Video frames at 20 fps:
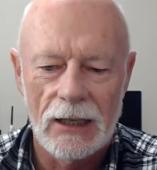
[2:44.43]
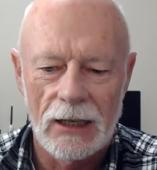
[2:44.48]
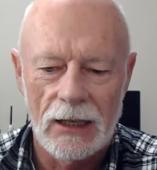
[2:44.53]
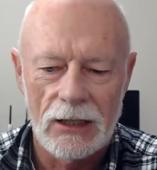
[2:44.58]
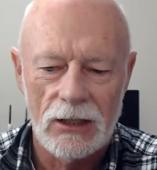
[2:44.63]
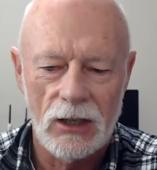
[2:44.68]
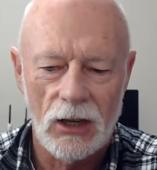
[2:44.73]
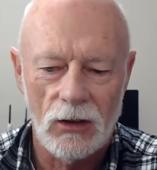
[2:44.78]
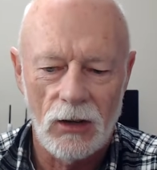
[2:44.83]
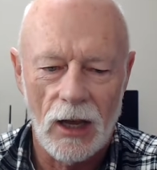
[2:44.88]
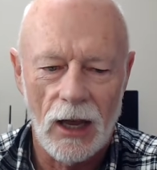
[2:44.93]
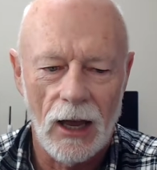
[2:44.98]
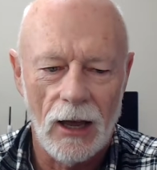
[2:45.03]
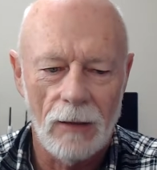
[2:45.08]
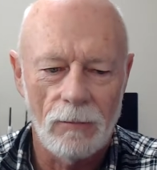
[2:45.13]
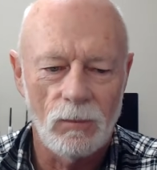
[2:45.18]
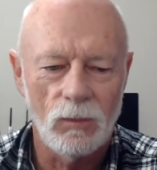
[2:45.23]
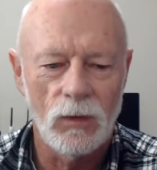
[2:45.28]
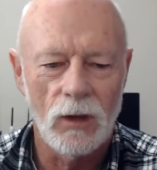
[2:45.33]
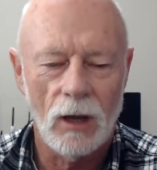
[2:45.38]
So no,
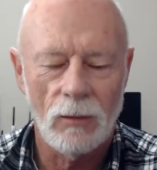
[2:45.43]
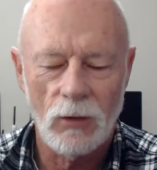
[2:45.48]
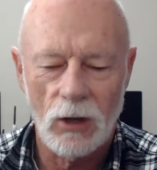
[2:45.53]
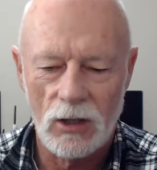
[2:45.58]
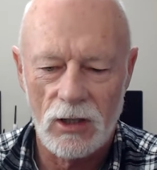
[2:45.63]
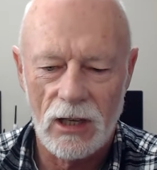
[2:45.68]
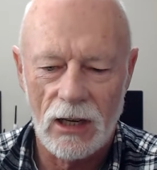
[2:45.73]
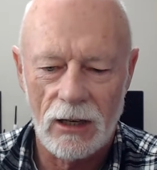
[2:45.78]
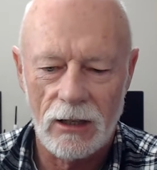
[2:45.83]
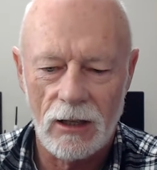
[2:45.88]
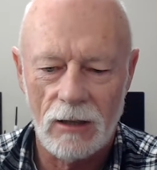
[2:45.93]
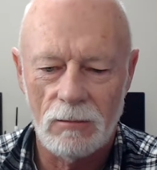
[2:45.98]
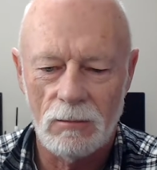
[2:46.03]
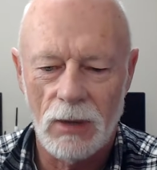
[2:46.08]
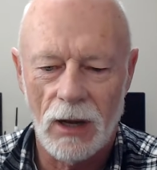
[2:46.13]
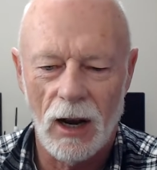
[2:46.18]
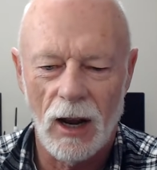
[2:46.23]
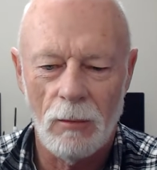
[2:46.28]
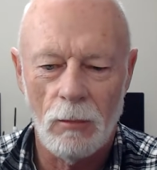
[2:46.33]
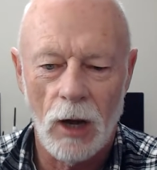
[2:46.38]
I'm not selling them,
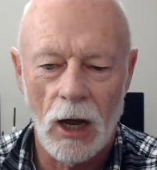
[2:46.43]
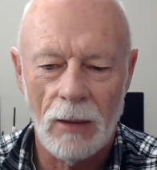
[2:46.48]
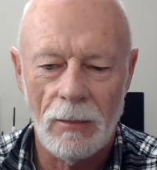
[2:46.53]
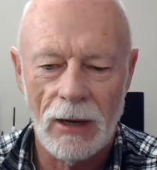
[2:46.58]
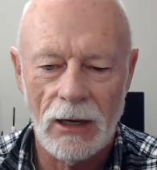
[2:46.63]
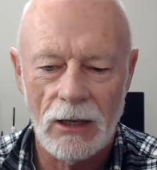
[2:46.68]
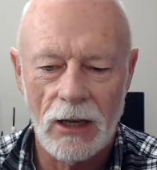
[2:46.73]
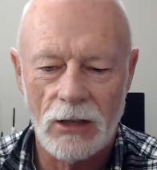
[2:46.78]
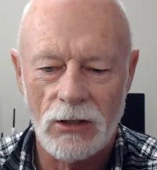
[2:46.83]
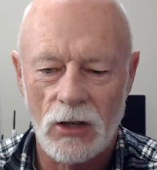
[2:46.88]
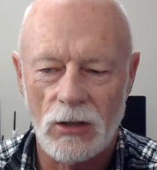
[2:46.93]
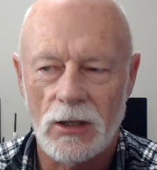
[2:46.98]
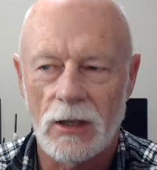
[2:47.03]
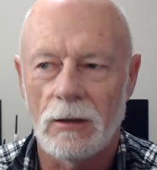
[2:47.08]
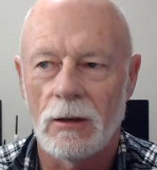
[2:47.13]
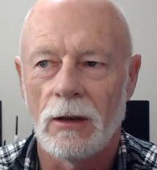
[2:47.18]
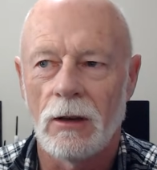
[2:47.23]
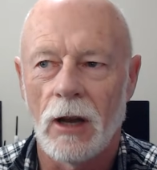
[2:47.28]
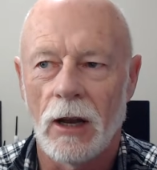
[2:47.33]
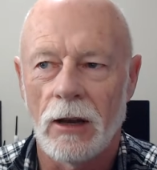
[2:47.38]
but I made, as I
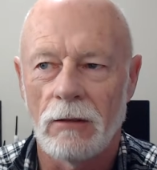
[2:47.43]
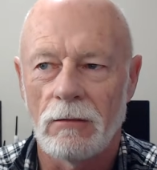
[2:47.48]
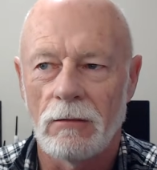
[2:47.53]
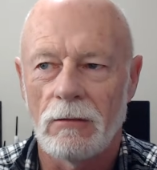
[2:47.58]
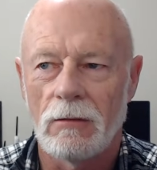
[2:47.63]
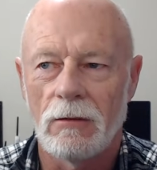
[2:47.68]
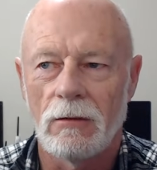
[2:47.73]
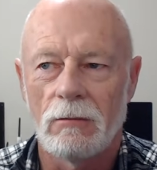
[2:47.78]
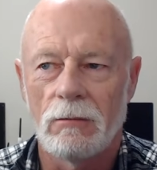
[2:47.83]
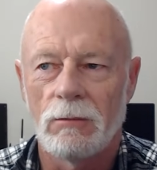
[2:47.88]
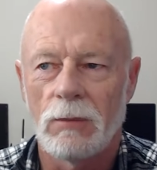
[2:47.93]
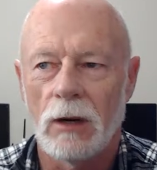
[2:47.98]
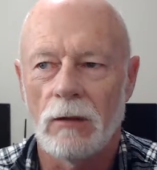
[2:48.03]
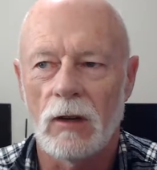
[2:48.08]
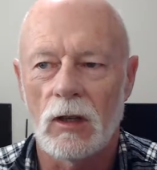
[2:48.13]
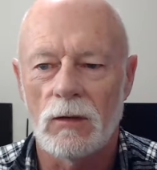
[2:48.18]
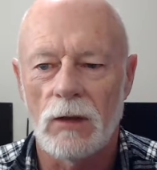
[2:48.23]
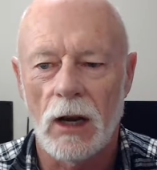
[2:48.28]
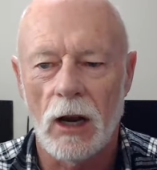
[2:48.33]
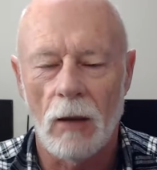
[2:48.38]
said in a
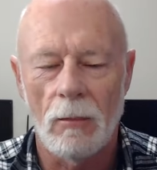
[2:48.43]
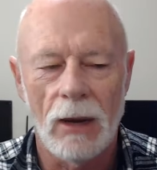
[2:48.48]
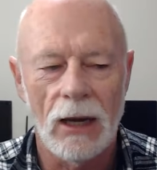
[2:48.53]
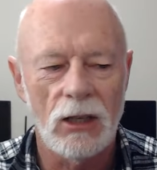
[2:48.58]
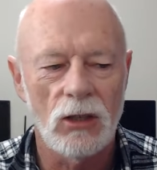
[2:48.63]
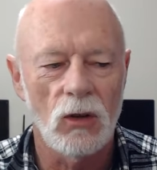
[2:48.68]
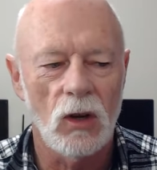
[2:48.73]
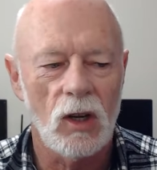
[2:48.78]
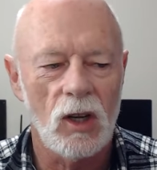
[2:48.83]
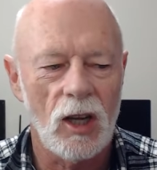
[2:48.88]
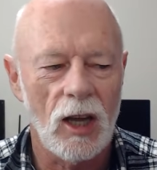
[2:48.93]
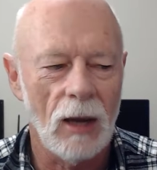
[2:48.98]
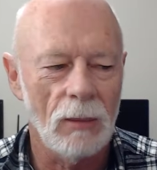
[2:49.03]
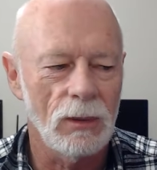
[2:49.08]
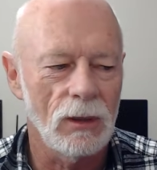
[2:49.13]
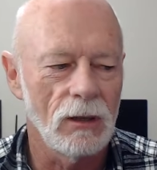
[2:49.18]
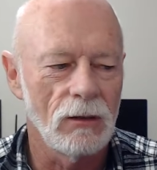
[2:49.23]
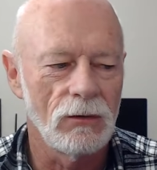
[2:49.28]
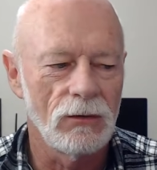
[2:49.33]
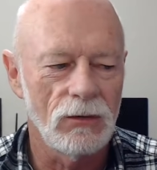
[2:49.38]
previous video, I may do a
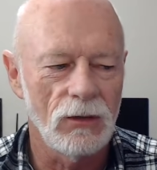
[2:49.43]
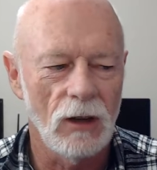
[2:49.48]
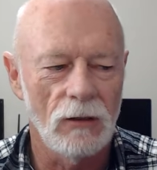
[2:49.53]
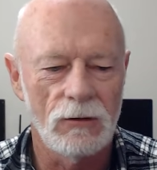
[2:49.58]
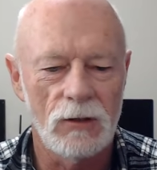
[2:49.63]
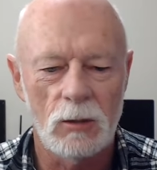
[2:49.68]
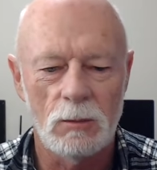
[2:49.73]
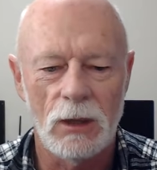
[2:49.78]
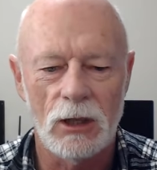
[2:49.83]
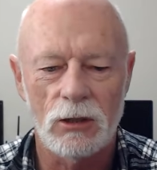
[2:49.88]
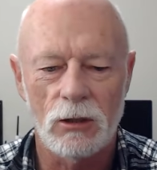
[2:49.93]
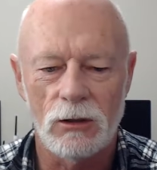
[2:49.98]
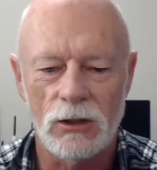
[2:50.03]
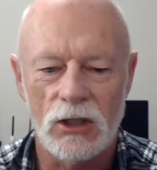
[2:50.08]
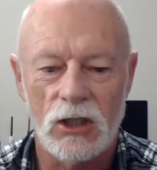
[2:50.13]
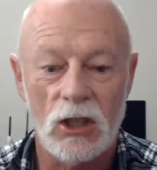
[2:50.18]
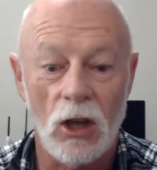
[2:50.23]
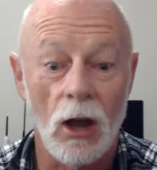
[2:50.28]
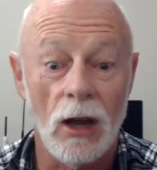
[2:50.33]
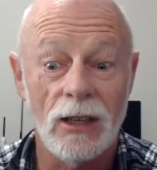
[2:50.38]
couple of special
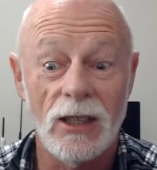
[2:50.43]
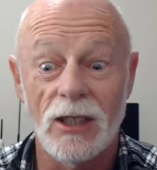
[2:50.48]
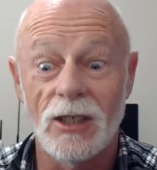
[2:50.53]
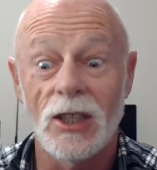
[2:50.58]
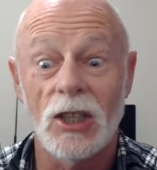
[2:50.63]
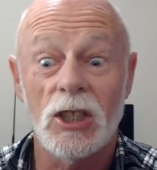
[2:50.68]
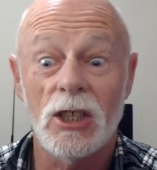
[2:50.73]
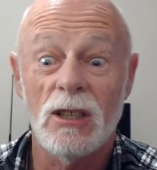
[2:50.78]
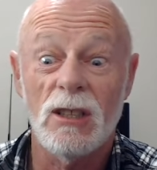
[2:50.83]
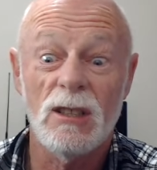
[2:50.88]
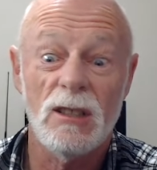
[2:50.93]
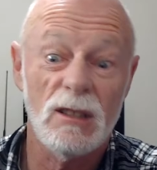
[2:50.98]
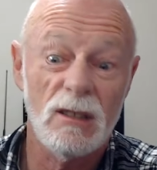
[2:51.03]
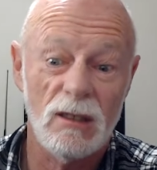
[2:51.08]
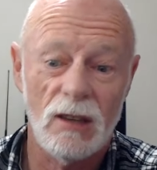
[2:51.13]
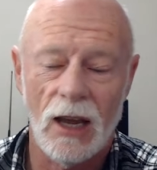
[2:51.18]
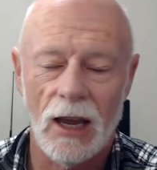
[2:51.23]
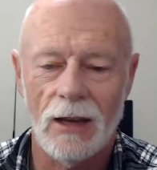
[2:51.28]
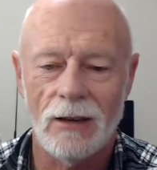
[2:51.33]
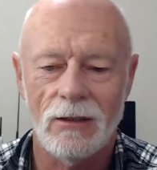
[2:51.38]
signed editions
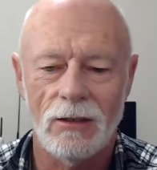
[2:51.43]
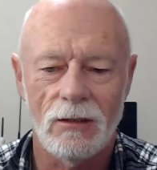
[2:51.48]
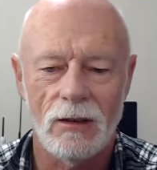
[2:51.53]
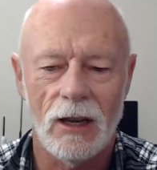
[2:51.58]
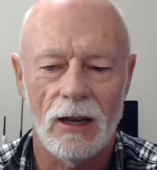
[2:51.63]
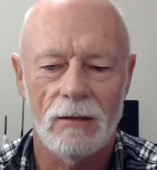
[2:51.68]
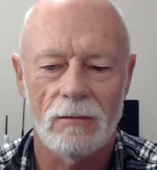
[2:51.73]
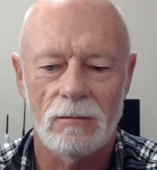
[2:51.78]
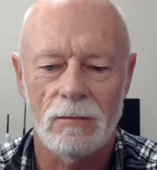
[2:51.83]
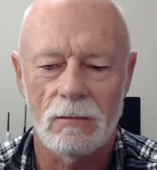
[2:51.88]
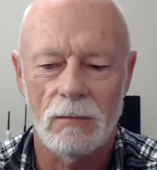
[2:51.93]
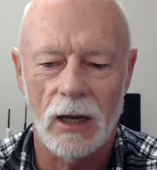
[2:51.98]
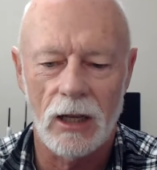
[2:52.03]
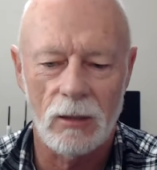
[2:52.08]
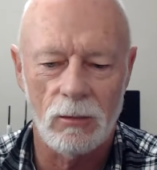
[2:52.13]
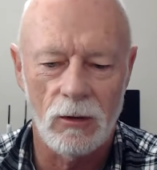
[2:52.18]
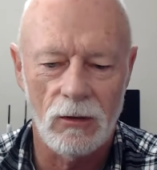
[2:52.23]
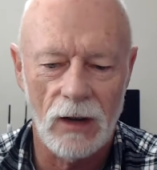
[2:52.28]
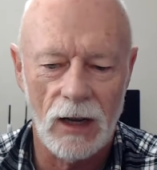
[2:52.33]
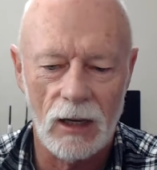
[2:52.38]
and make
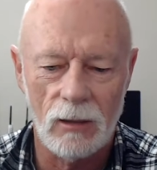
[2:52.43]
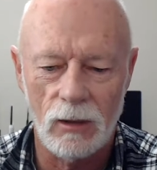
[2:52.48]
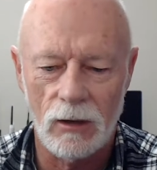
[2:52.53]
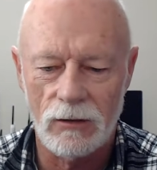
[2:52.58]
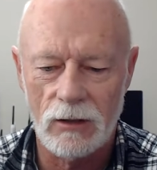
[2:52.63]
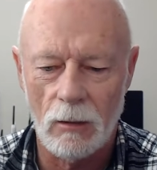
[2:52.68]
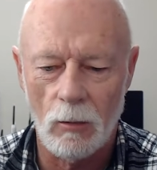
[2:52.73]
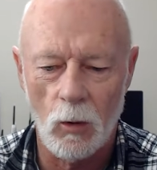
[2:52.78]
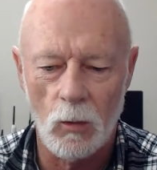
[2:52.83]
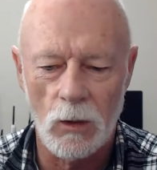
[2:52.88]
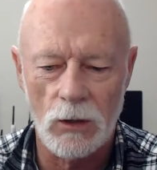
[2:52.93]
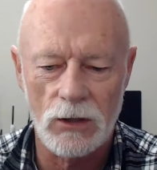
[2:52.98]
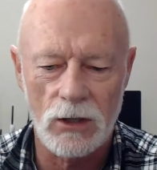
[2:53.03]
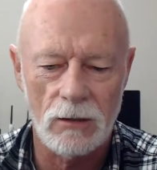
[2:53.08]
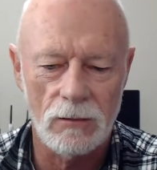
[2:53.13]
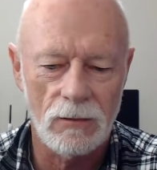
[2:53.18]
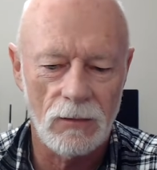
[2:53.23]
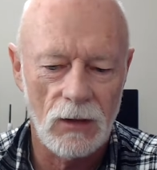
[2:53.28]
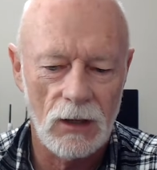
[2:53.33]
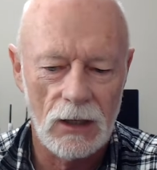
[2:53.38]
them available if someone wants
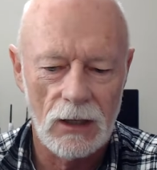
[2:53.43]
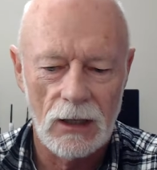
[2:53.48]
them.